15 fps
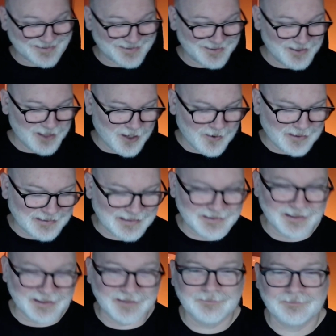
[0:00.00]
All right, that's
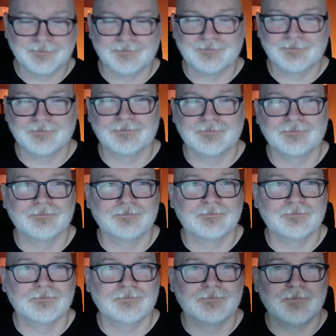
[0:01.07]
it.
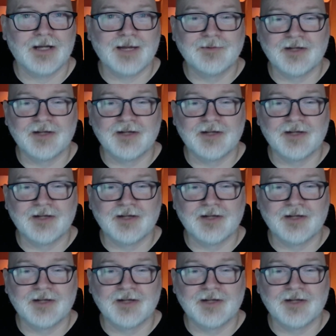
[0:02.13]
I'm